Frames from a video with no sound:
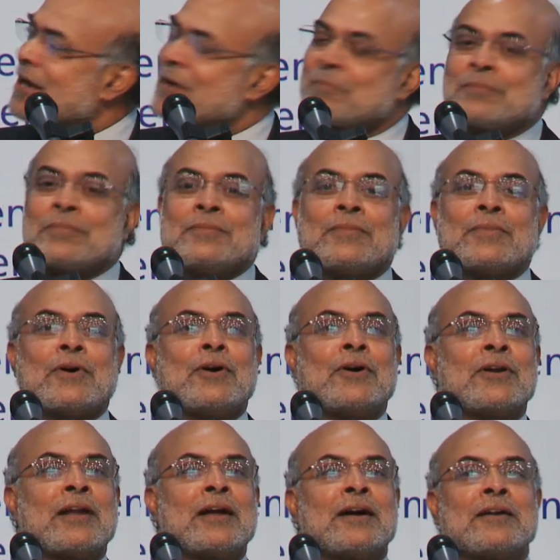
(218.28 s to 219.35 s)
up
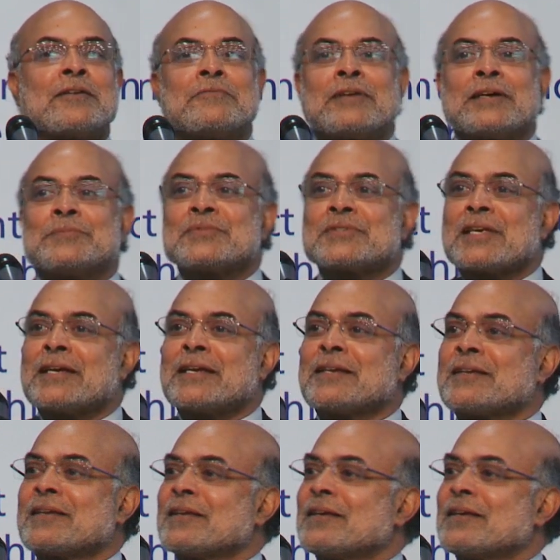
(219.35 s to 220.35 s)
on our website